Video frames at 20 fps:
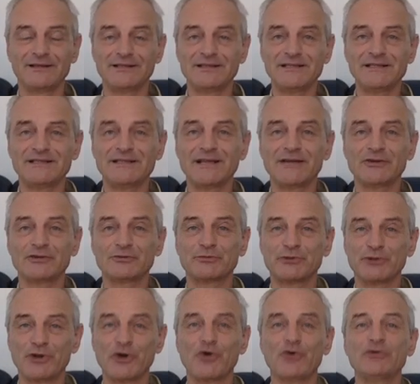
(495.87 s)
the details
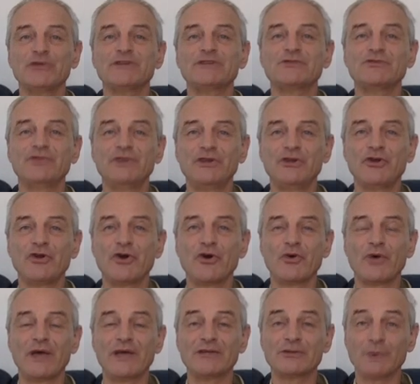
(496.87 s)
below this
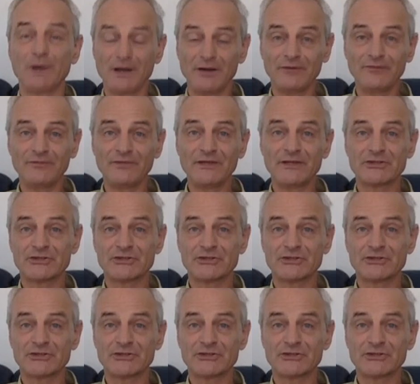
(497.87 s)
video as well,